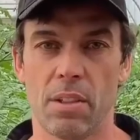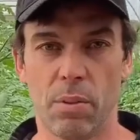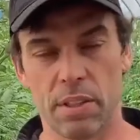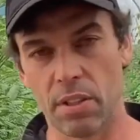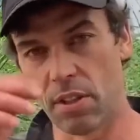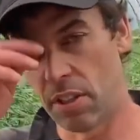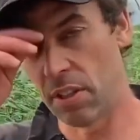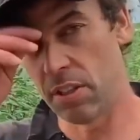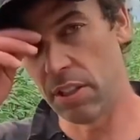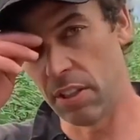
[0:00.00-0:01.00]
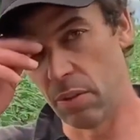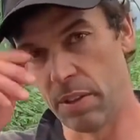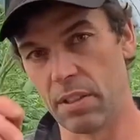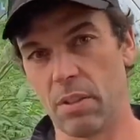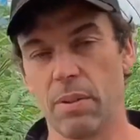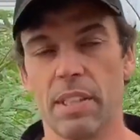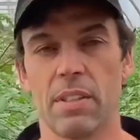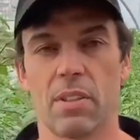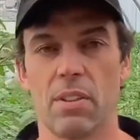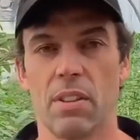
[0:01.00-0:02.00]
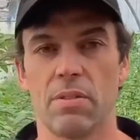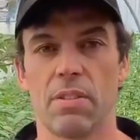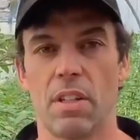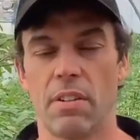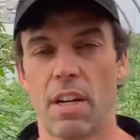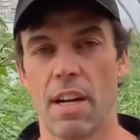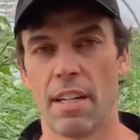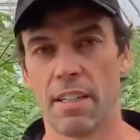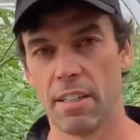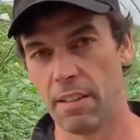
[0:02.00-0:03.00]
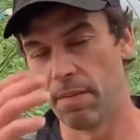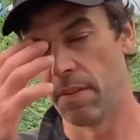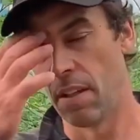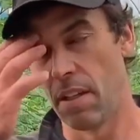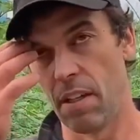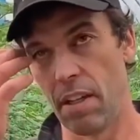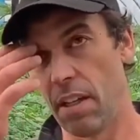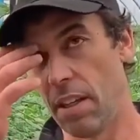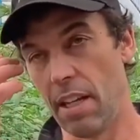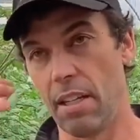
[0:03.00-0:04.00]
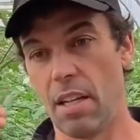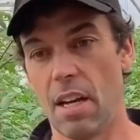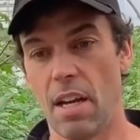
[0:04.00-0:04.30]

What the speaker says: a winter cereal, either winter wheat or fall rye. And then